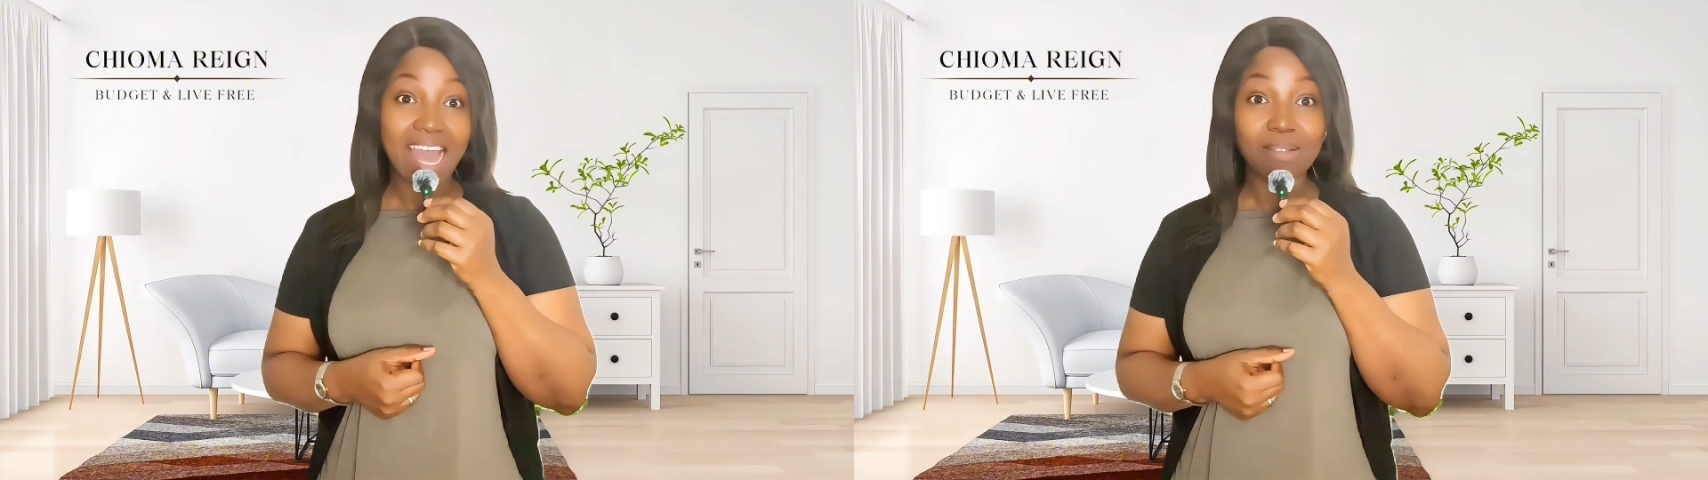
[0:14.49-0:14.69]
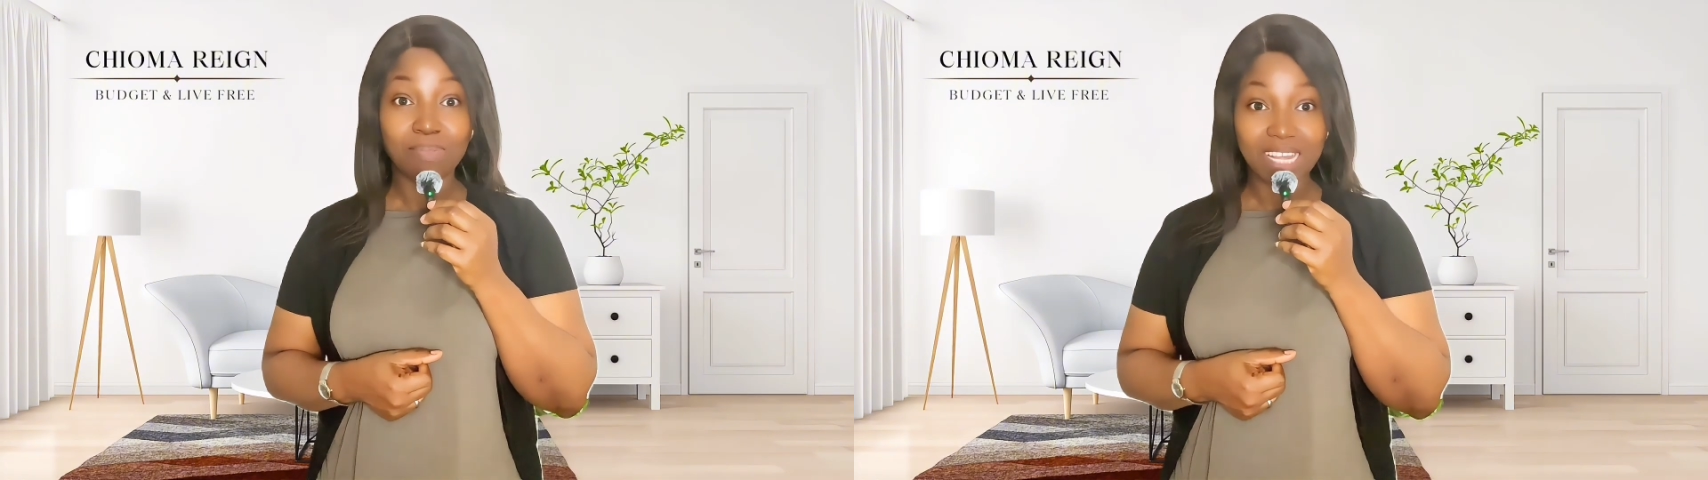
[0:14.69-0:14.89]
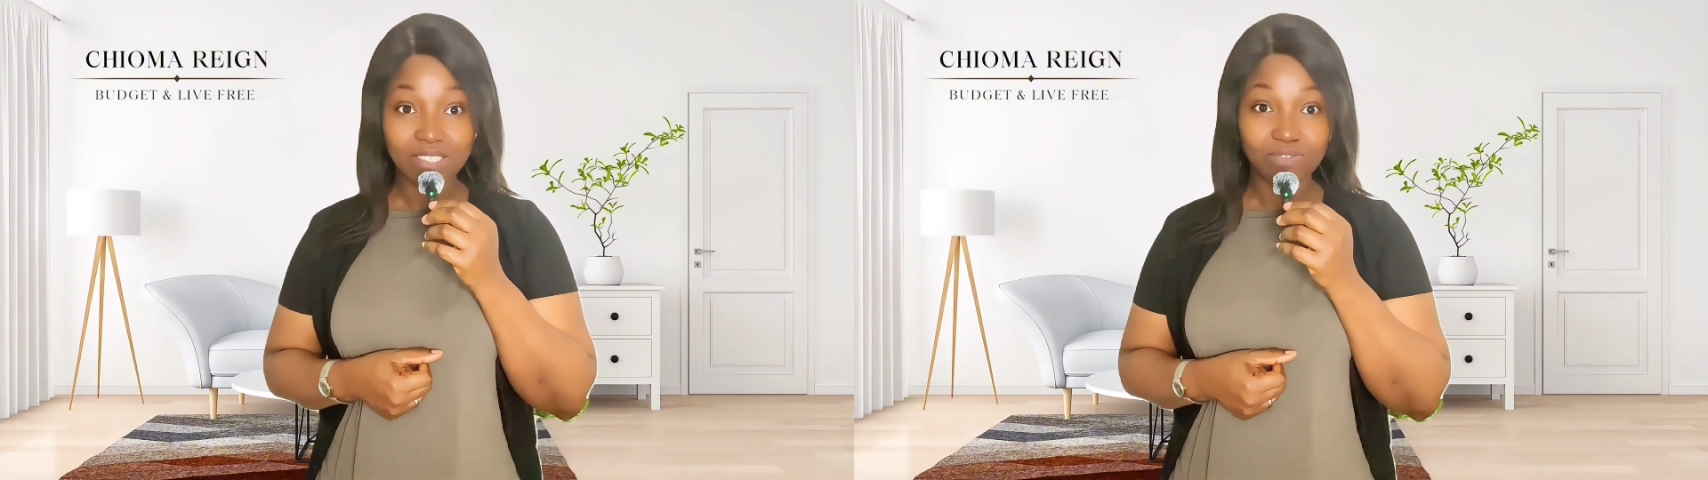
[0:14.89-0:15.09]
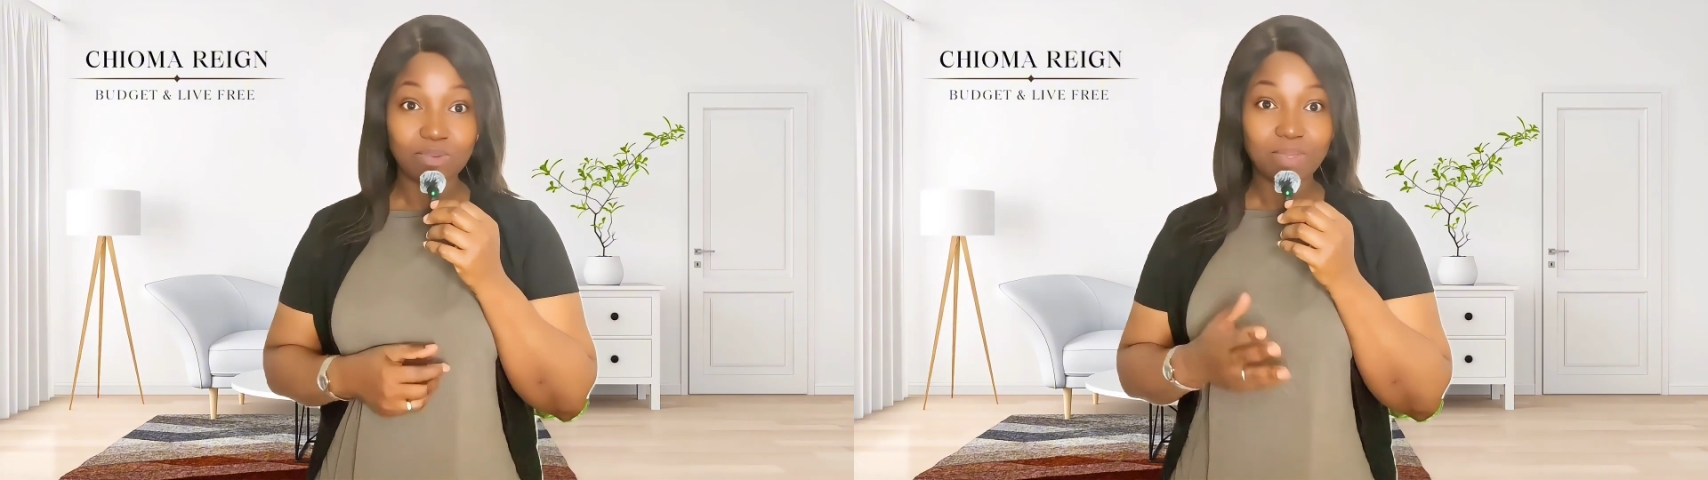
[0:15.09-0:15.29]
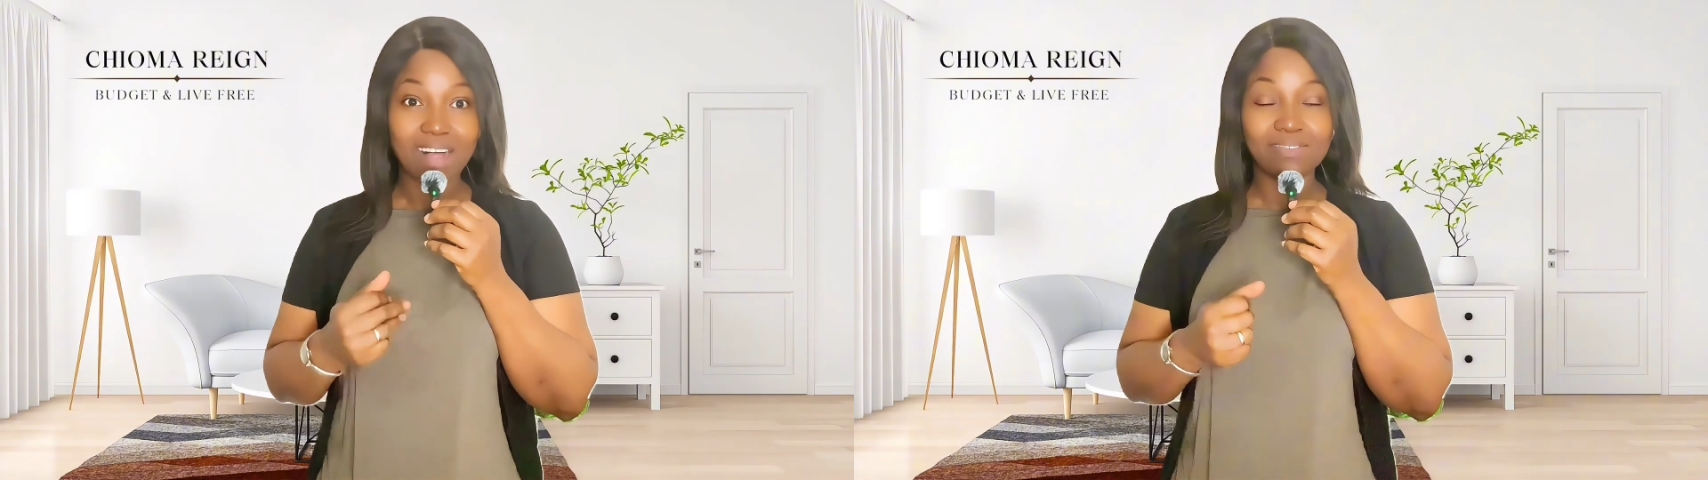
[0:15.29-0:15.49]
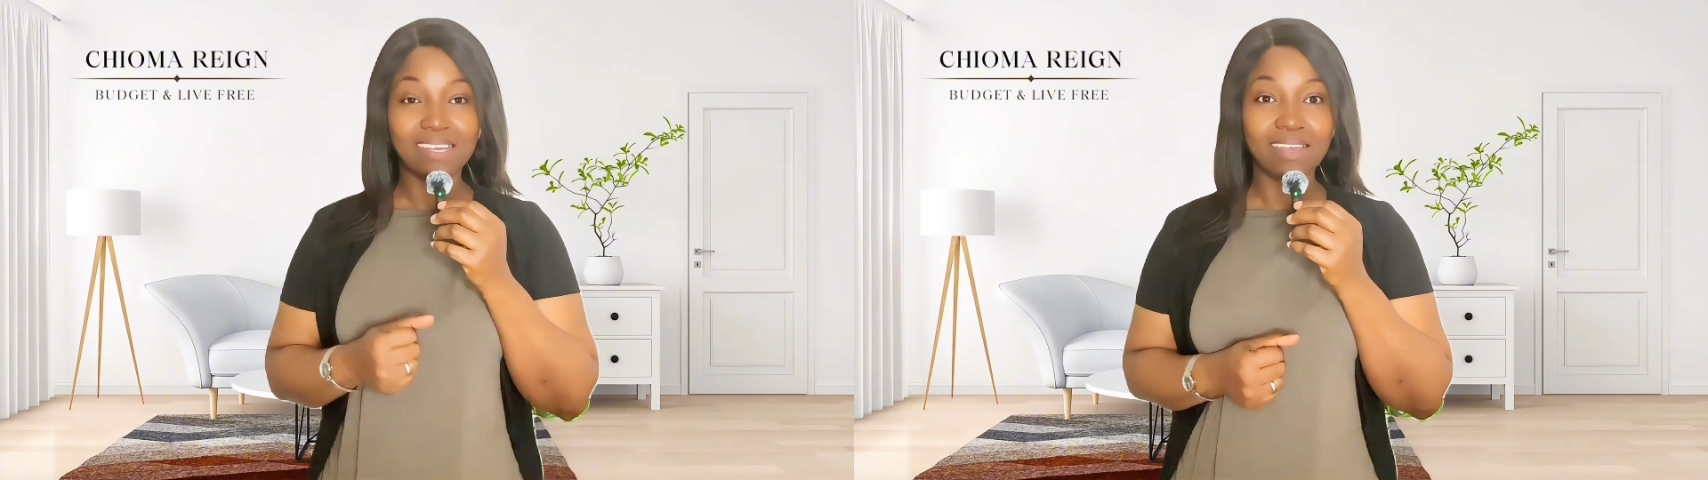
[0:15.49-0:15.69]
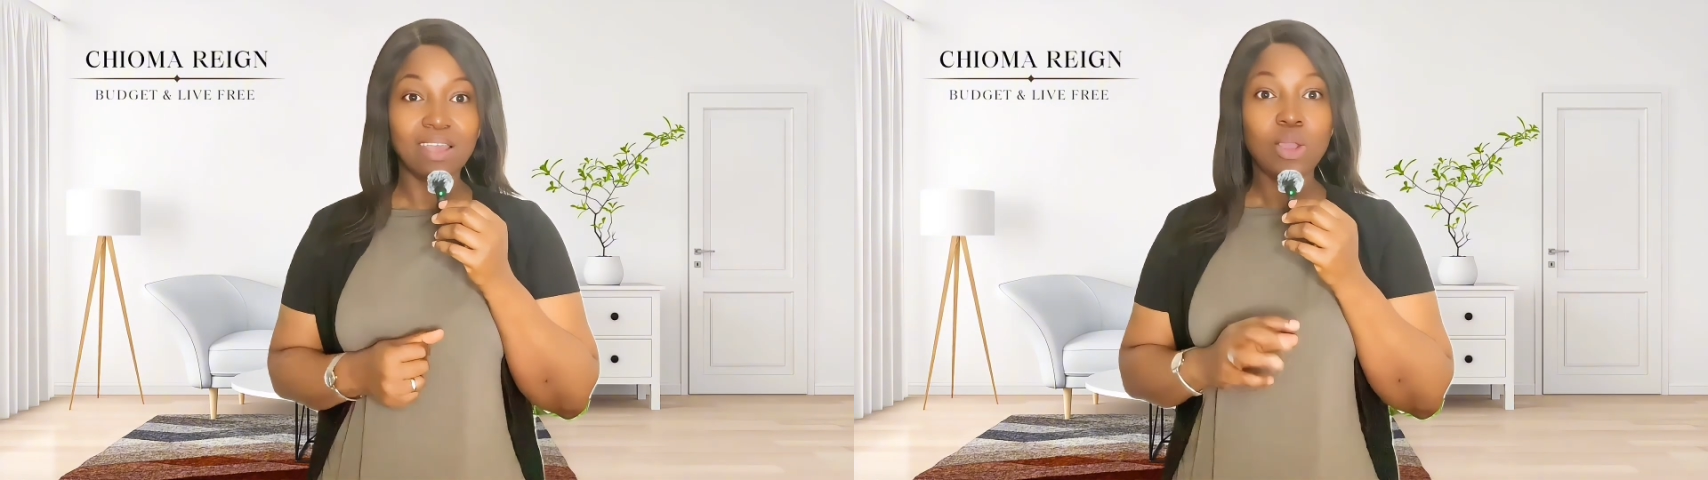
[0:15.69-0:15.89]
ad platform out there.